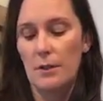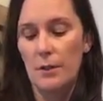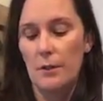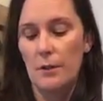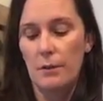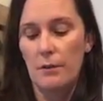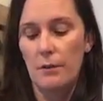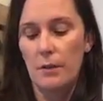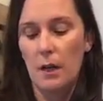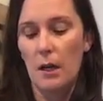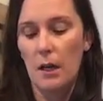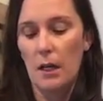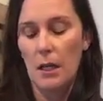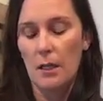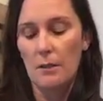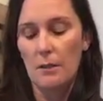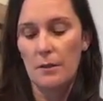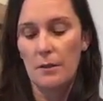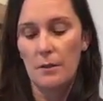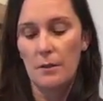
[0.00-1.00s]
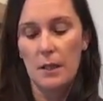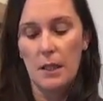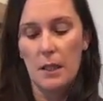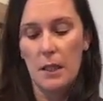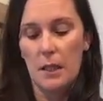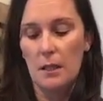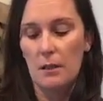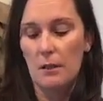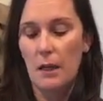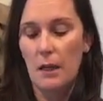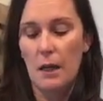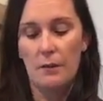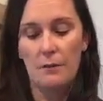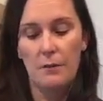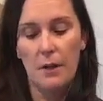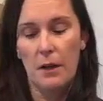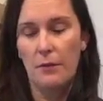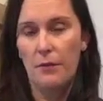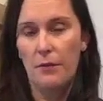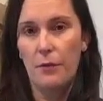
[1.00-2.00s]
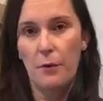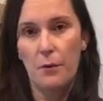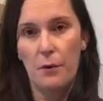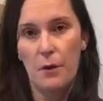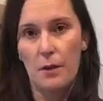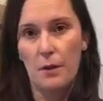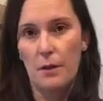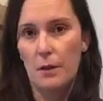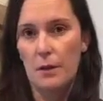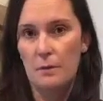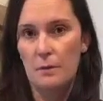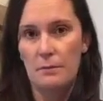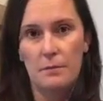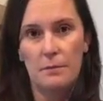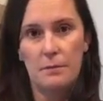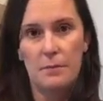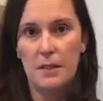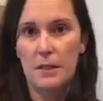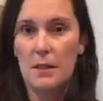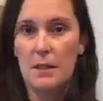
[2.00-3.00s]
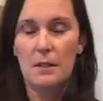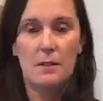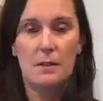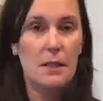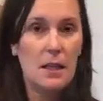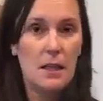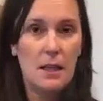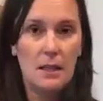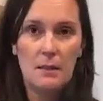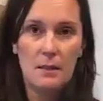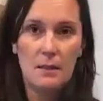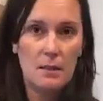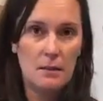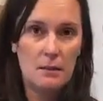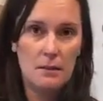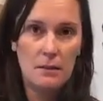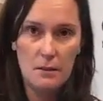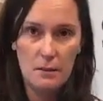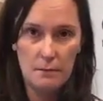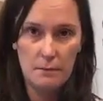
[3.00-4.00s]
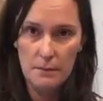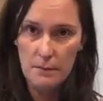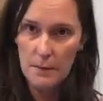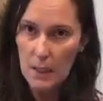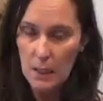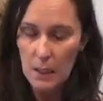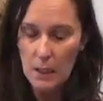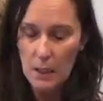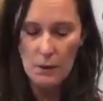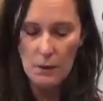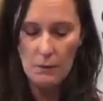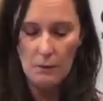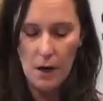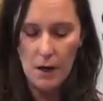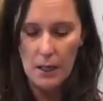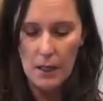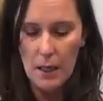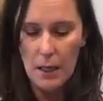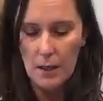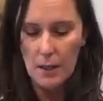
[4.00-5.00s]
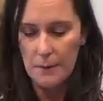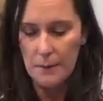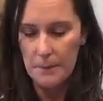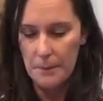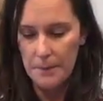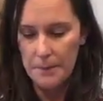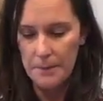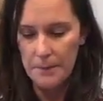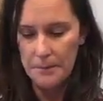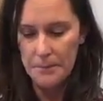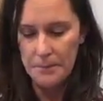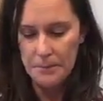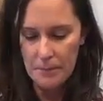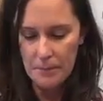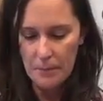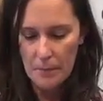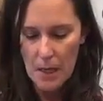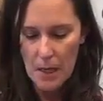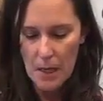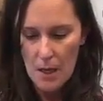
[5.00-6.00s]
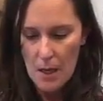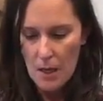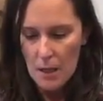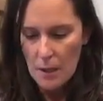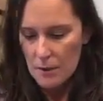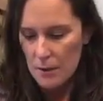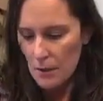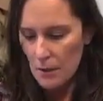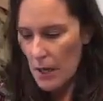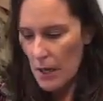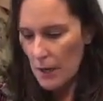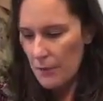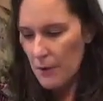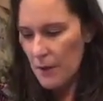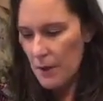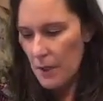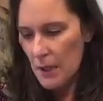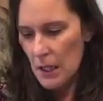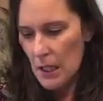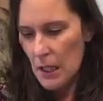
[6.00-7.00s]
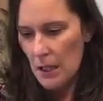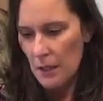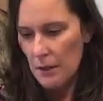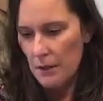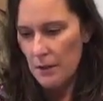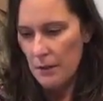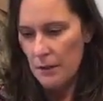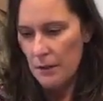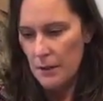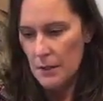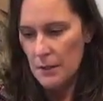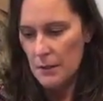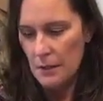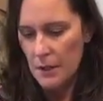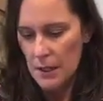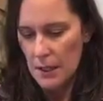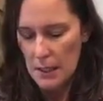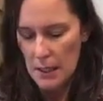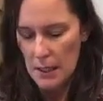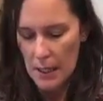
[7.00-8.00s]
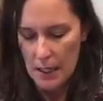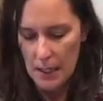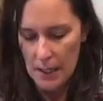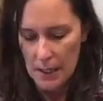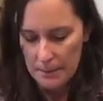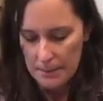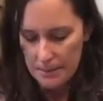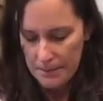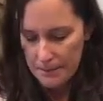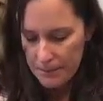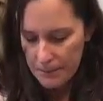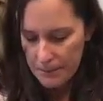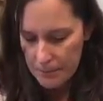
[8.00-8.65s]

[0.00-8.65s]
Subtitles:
you cut into it, you have like 4 to 6 days and it's rotted out. So everything that I do is on the top.